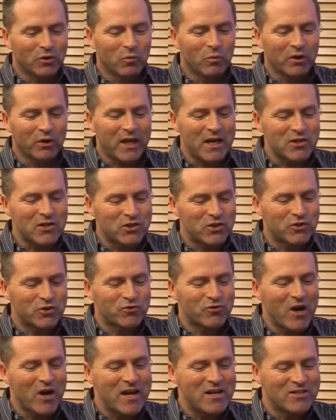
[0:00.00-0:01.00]
we'll get
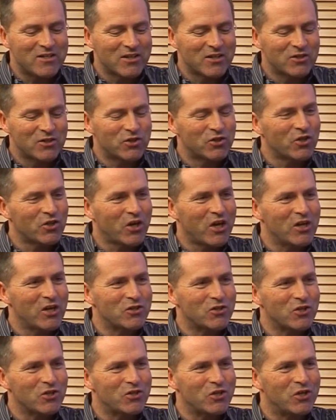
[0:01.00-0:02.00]
stuck
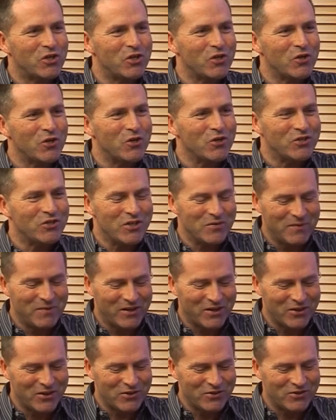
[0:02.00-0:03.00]
into security
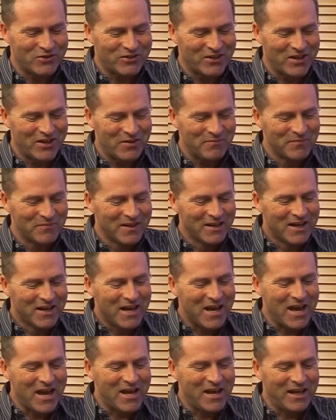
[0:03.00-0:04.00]
because
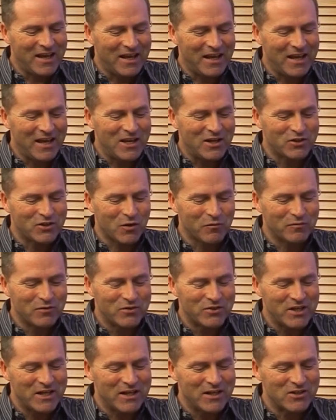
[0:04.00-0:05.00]
it's
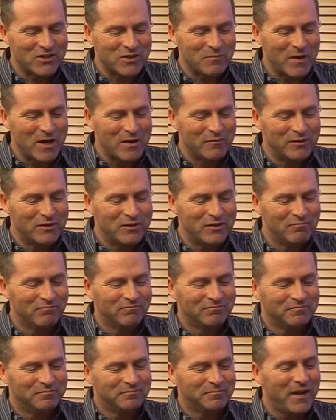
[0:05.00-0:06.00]
often seen as a bit of a
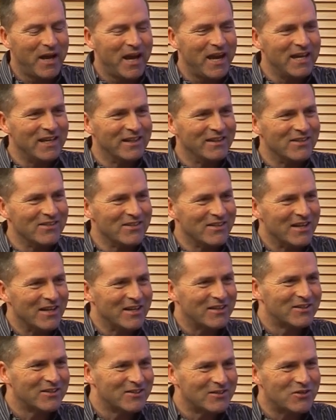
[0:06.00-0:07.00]
pain, isn't
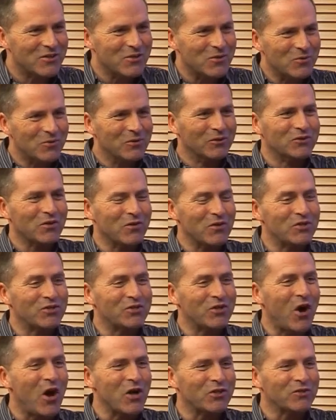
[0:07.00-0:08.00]
it, to the
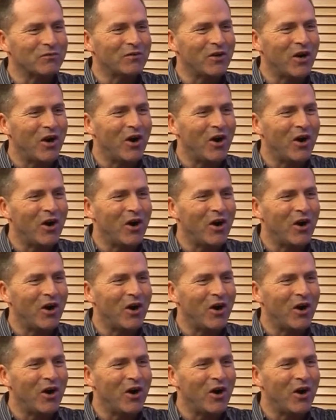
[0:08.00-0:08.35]
start of